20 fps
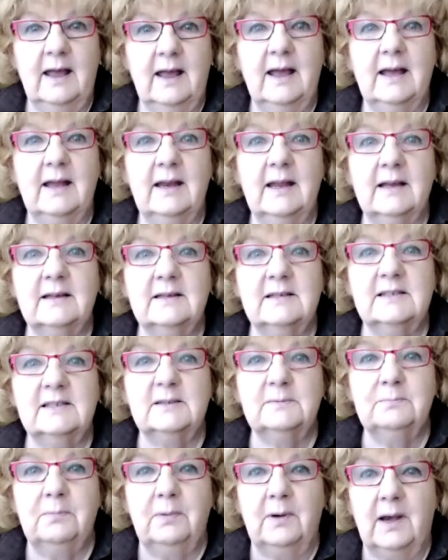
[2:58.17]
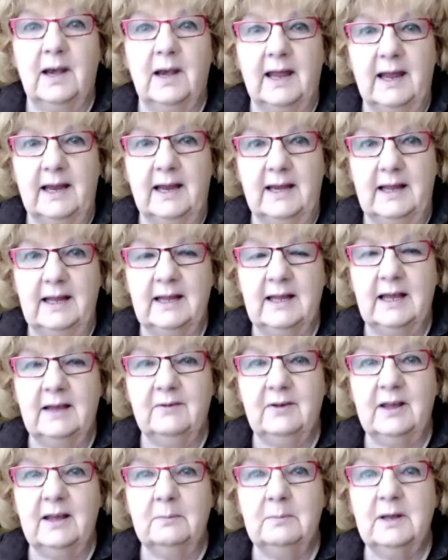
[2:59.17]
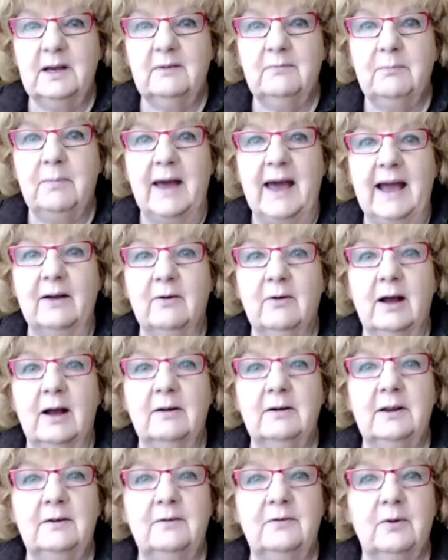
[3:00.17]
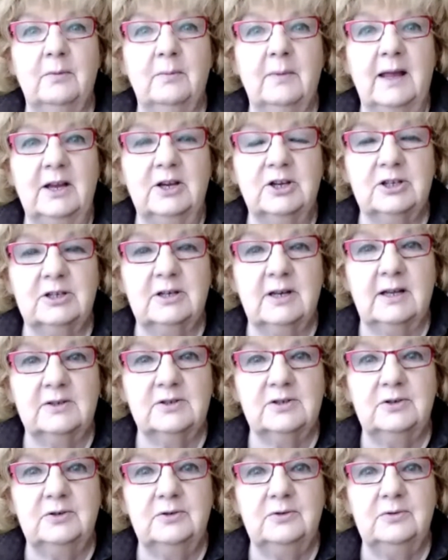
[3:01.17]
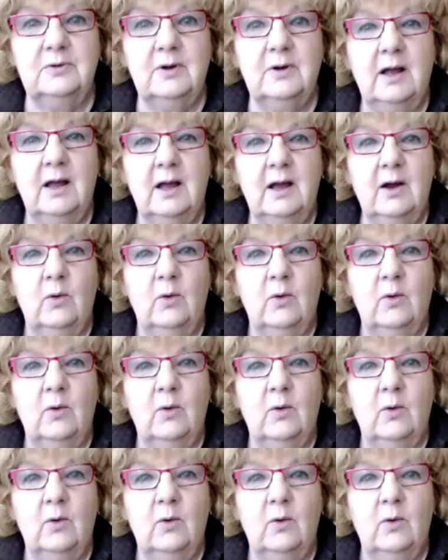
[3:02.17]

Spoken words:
and explaining, giving a bit of background information as to